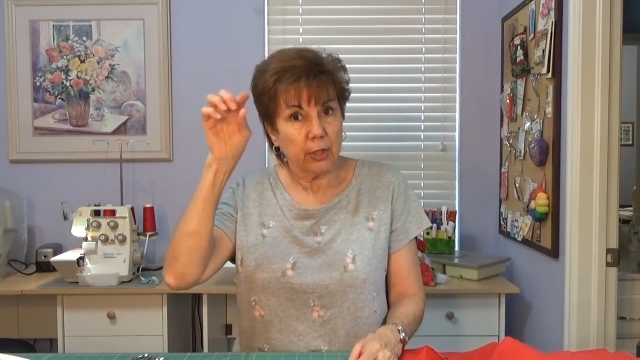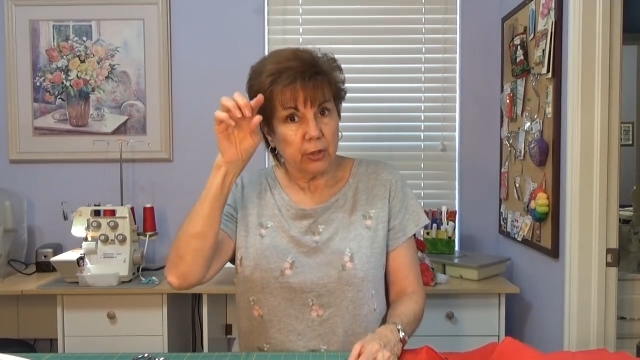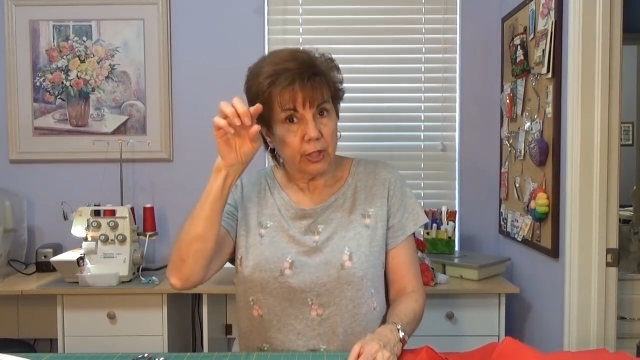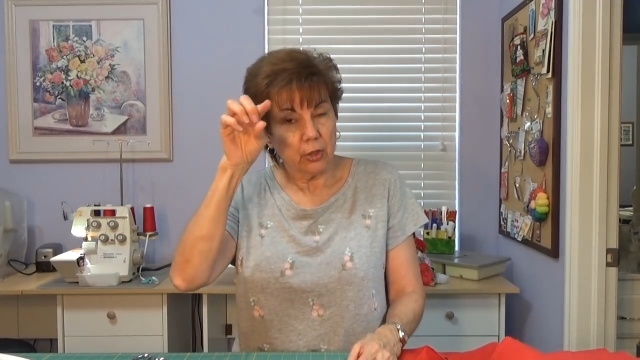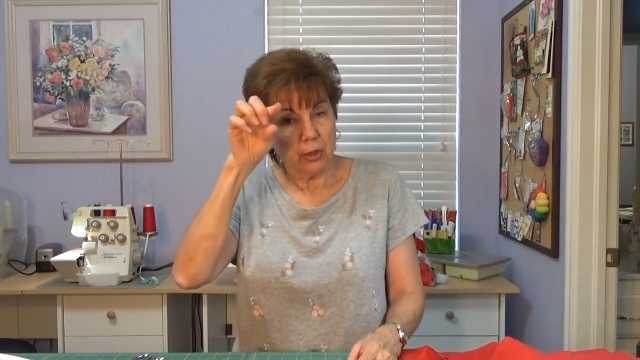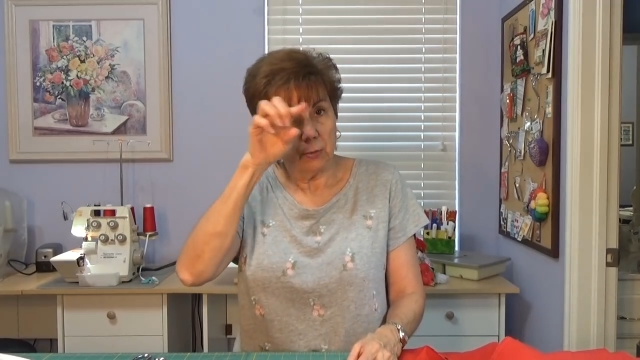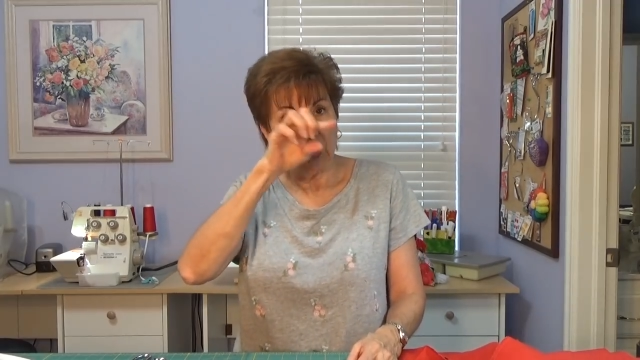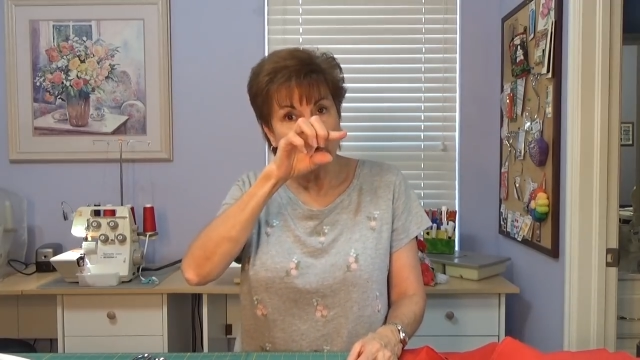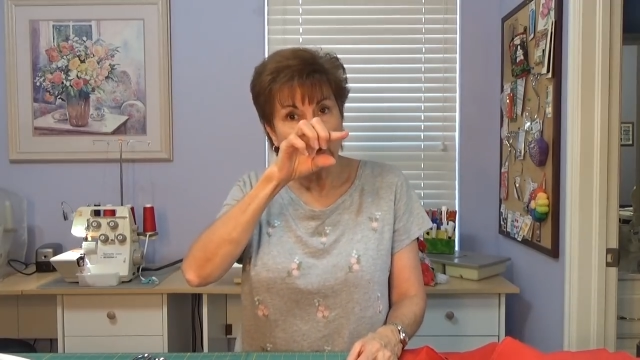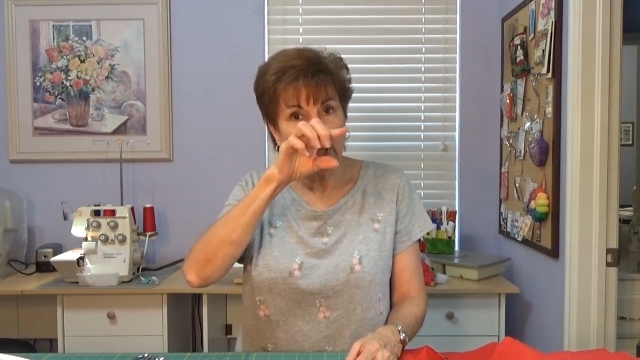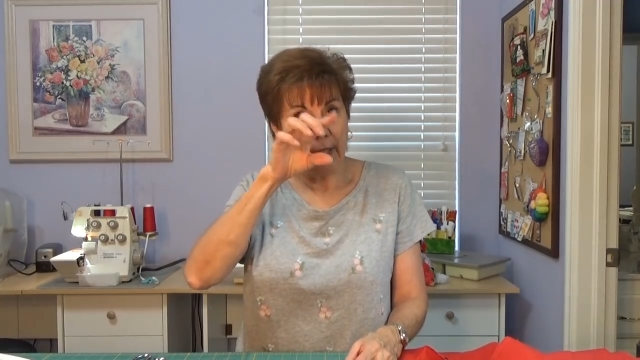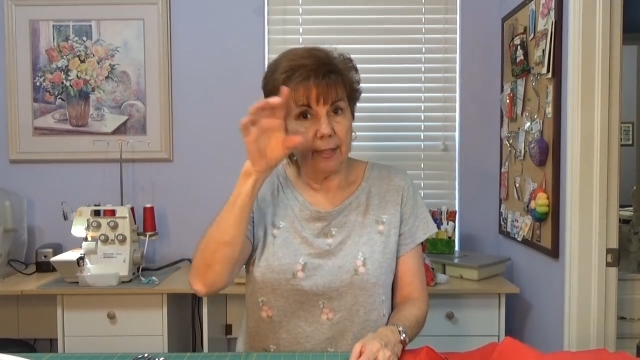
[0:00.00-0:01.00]
your needle can move
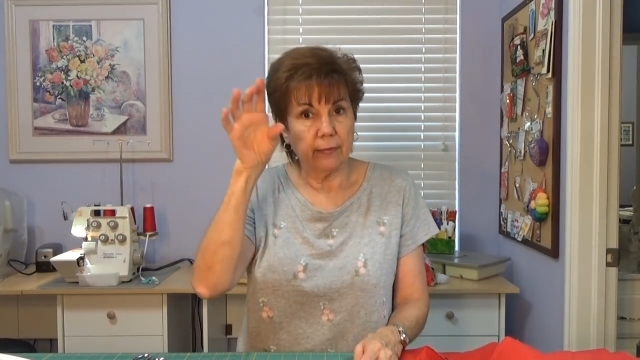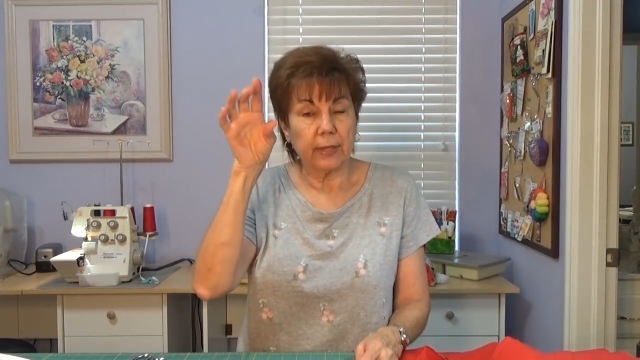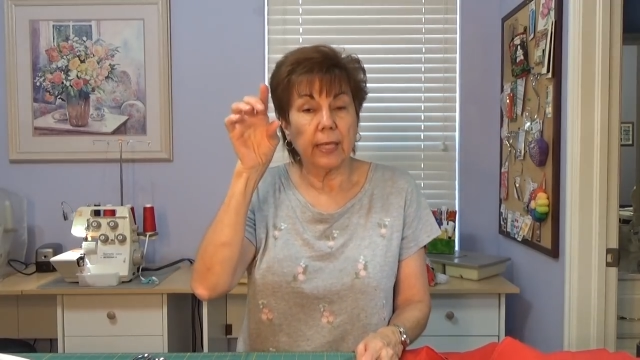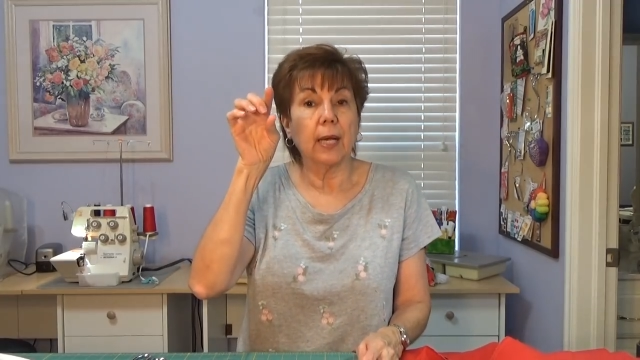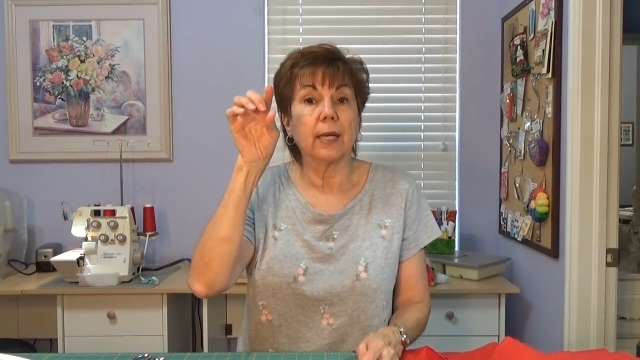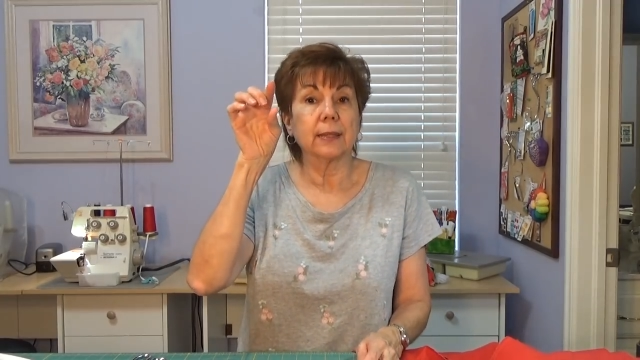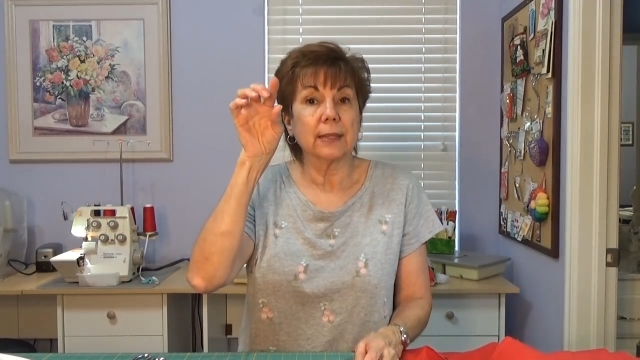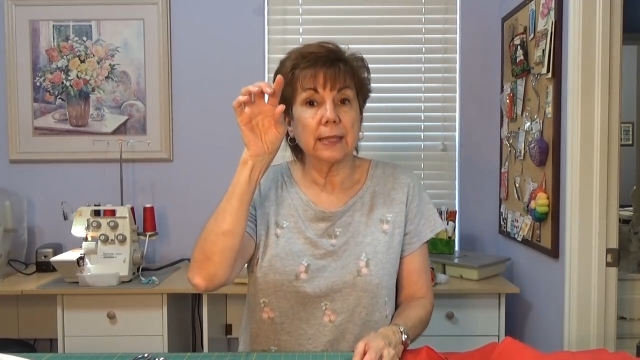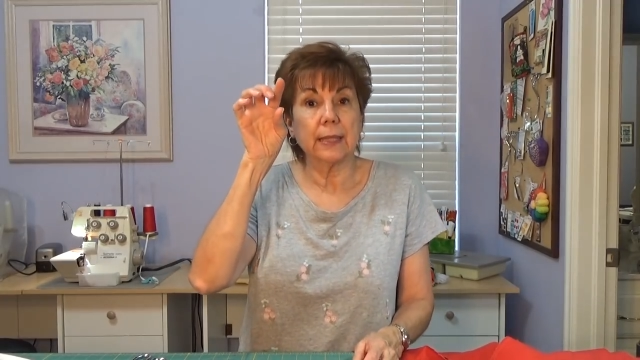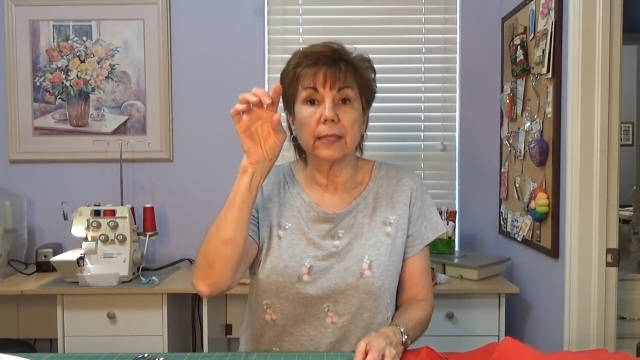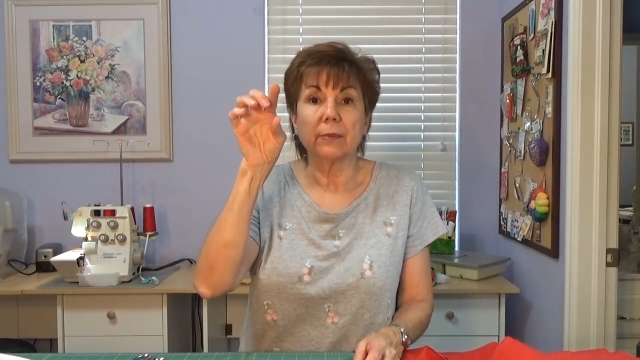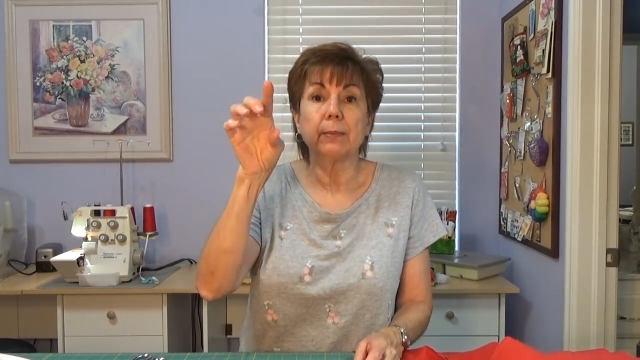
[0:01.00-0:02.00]
to the left, and I'll see,